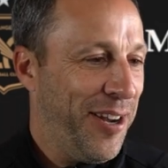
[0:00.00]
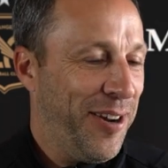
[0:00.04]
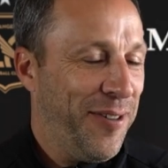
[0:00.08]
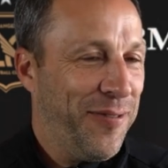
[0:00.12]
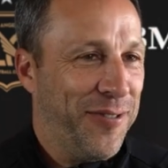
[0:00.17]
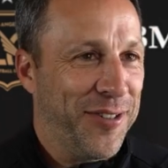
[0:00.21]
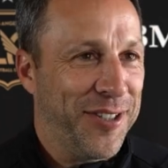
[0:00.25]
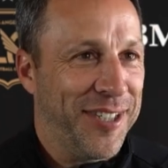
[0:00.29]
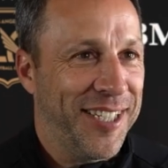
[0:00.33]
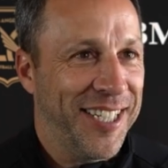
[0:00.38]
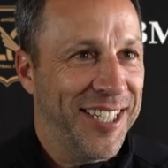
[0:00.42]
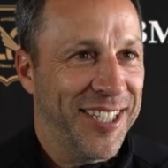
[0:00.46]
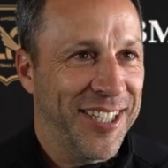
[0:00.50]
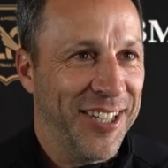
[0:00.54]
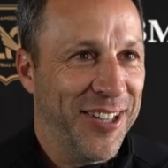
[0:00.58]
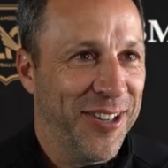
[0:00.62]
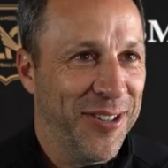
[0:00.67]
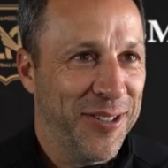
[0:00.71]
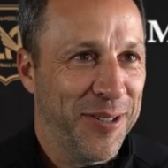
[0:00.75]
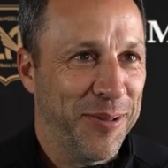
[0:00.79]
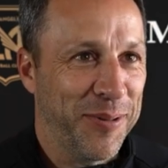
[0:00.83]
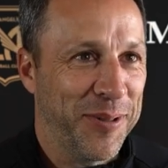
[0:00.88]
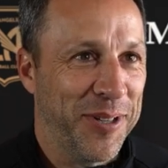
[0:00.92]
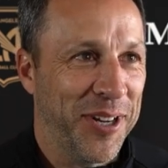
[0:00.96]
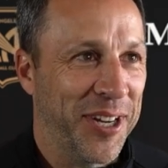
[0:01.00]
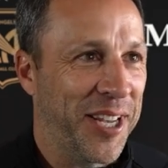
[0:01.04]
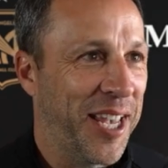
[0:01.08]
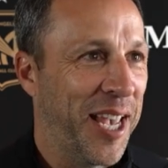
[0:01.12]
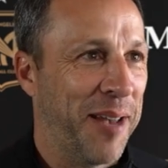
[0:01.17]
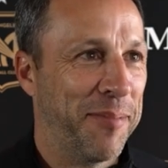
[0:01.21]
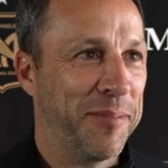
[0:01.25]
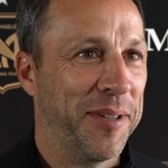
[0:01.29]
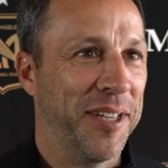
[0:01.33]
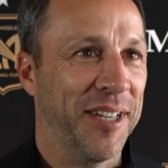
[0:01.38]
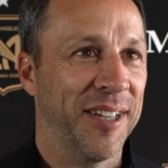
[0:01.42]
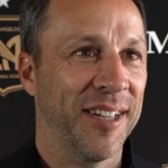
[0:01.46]
here for six years. He was our
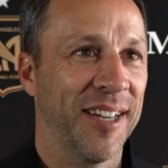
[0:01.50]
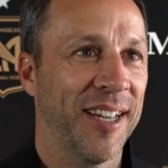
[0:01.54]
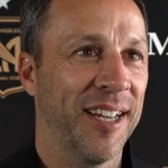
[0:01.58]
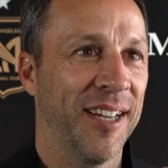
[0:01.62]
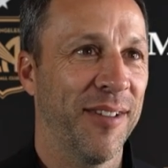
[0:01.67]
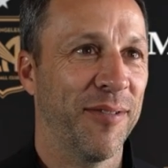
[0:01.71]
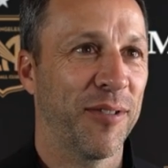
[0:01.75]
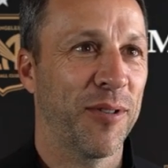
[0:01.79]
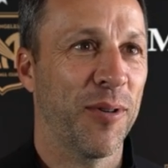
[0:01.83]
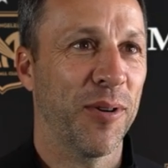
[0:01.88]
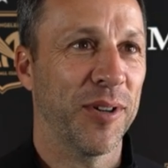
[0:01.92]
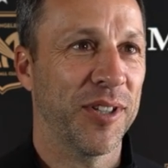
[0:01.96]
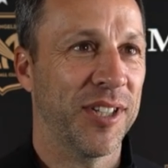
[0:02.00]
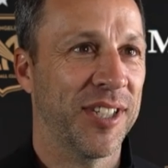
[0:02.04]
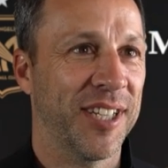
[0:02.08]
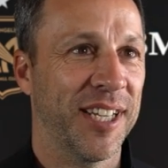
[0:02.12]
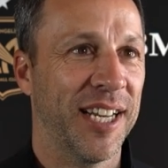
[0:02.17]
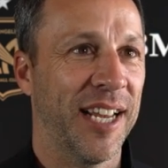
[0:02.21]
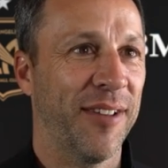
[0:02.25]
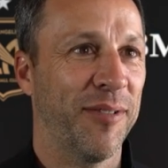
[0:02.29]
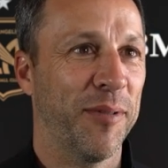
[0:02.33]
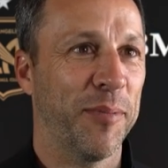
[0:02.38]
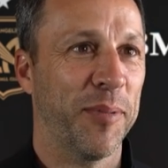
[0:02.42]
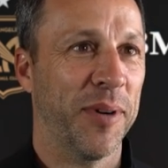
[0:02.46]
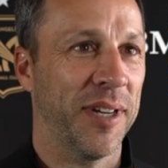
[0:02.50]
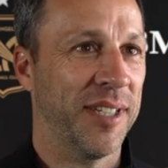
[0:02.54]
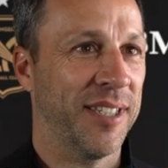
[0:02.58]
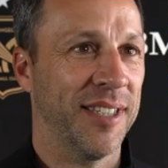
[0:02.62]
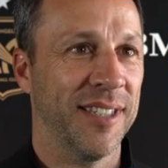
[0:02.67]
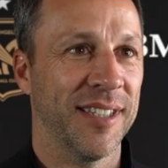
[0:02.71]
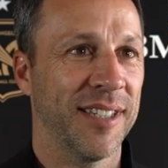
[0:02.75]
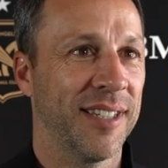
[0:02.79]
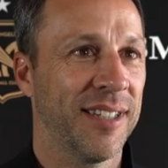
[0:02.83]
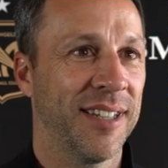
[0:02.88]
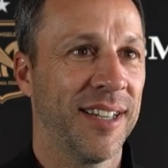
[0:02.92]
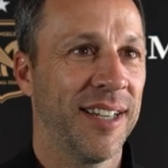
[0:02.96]
captain. Uh, of course, he's gonna have a
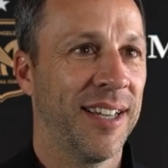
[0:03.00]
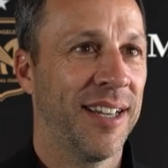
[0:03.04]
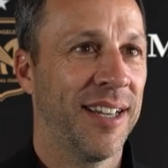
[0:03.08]
presence,